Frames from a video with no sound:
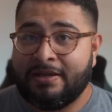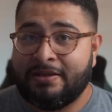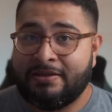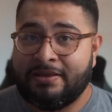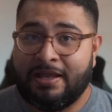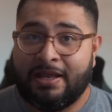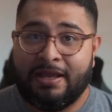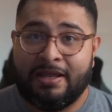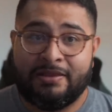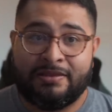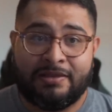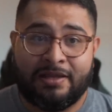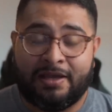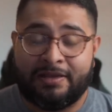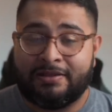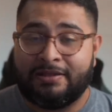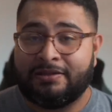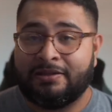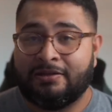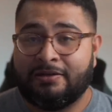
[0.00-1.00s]
they
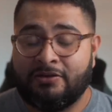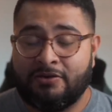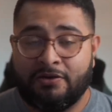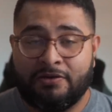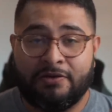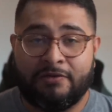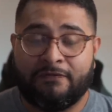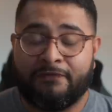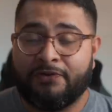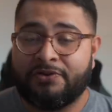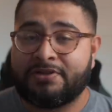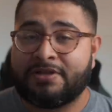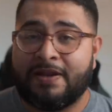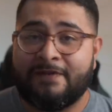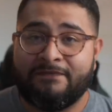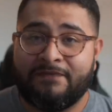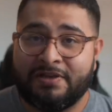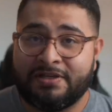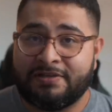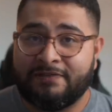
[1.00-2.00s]
thought that, the, you know, they're
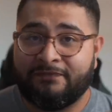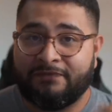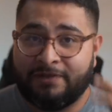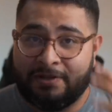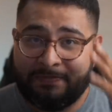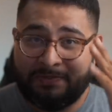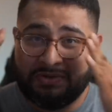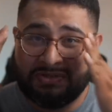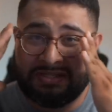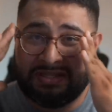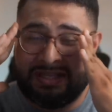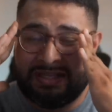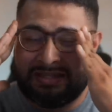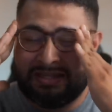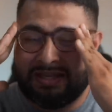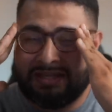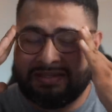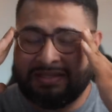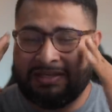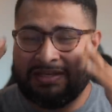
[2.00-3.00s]
first-time fix and flippers, and they
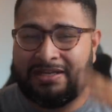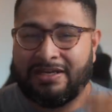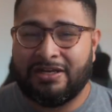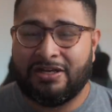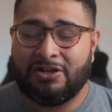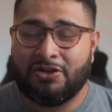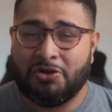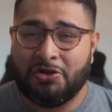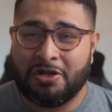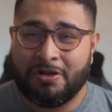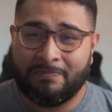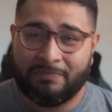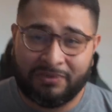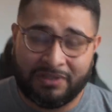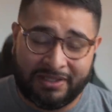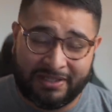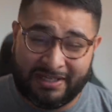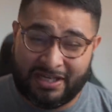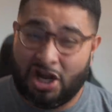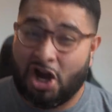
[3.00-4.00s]
thought they needed to go
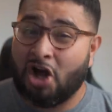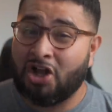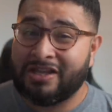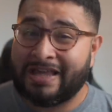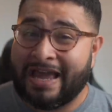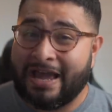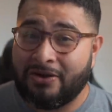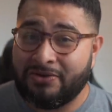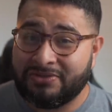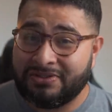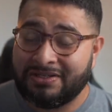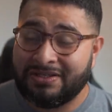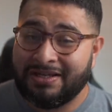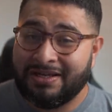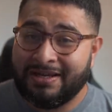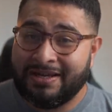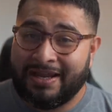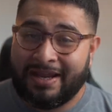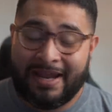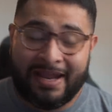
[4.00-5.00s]
completely all out,
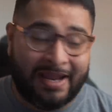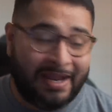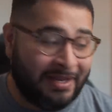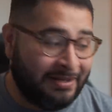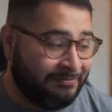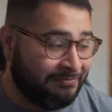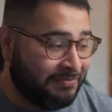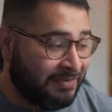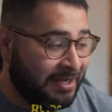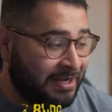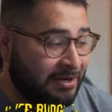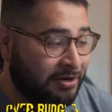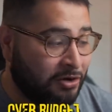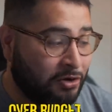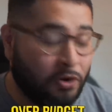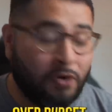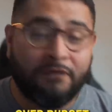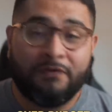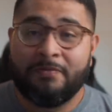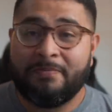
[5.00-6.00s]
and they
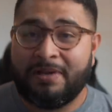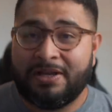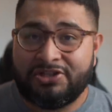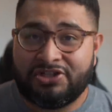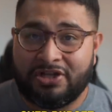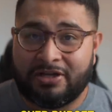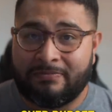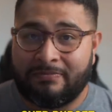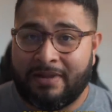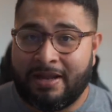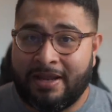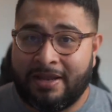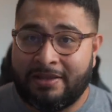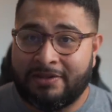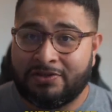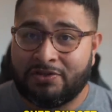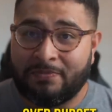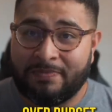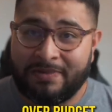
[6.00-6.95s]
are over budget. And so